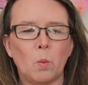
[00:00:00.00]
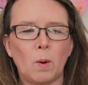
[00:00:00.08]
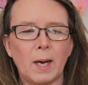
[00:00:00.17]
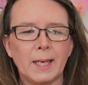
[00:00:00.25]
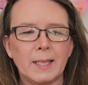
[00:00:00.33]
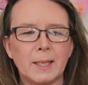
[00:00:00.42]

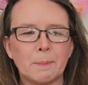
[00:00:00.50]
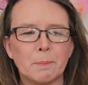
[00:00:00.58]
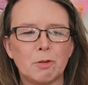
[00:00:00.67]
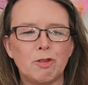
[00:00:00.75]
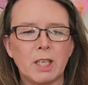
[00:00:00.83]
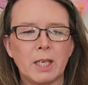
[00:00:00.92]
Whitening
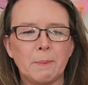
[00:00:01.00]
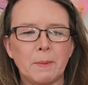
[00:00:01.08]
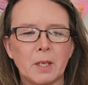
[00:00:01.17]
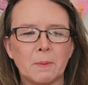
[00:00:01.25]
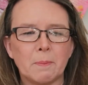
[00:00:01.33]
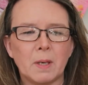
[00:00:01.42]

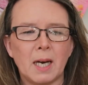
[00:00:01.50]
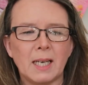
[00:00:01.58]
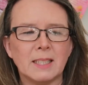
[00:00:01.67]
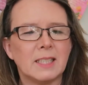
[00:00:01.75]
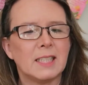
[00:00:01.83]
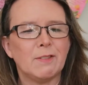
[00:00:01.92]
Premium
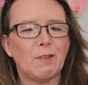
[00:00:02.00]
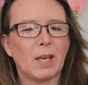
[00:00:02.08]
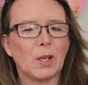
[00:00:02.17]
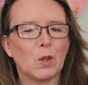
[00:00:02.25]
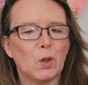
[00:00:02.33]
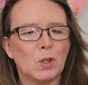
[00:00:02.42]

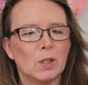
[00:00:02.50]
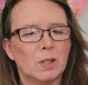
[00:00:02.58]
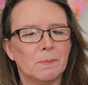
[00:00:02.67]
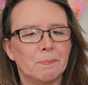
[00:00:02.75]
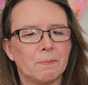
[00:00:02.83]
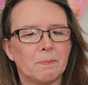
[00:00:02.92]
Anti-Wrinkle
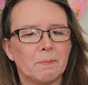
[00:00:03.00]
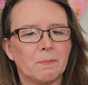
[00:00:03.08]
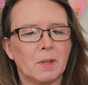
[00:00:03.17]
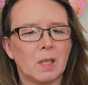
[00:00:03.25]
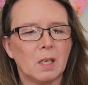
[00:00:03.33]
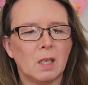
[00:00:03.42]

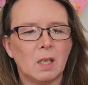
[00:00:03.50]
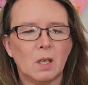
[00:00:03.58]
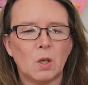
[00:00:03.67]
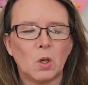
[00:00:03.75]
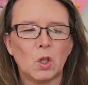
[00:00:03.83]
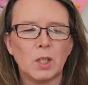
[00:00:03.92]

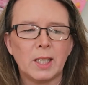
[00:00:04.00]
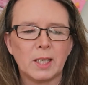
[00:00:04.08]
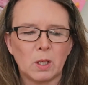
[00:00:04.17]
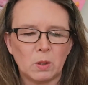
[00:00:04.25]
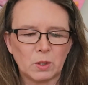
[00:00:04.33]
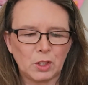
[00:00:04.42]
Honey
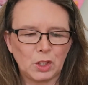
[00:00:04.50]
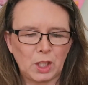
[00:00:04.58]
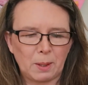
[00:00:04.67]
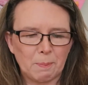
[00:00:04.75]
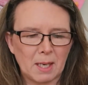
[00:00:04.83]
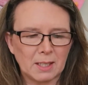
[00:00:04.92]
Gold
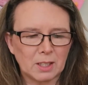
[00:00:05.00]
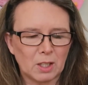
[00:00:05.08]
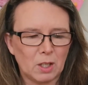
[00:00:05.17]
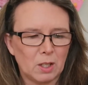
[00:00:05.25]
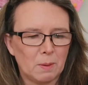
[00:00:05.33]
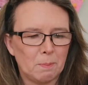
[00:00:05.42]
Sheet Mask
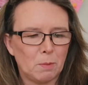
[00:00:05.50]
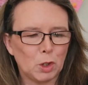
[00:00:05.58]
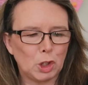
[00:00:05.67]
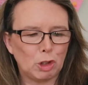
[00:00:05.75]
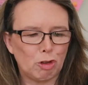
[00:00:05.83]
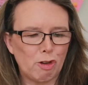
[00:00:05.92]

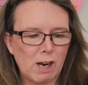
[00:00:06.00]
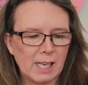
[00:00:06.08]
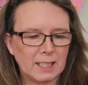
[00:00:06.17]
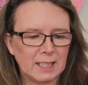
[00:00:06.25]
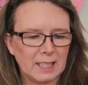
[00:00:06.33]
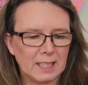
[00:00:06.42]

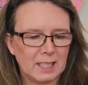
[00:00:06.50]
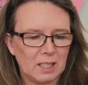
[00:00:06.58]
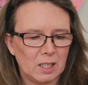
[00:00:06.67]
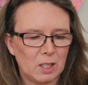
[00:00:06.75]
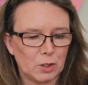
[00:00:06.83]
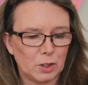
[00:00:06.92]
Moisturising.
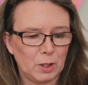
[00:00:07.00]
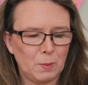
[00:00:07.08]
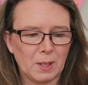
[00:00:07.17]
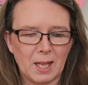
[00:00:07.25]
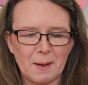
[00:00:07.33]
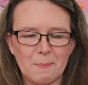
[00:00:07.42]
I could do
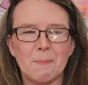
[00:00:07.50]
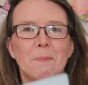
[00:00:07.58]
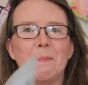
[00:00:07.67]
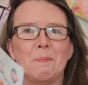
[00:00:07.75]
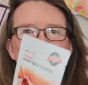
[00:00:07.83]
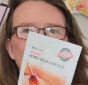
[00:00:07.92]
with that.
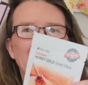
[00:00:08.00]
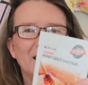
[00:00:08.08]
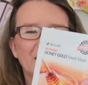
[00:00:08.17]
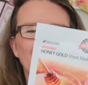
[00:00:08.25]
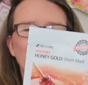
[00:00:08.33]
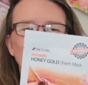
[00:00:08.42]

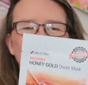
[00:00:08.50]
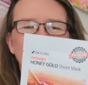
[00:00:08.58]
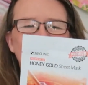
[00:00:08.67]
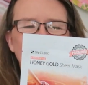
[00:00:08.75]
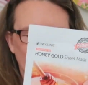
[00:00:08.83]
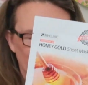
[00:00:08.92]
Made in
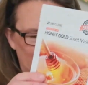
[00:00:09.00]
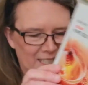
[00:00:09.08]
Korea.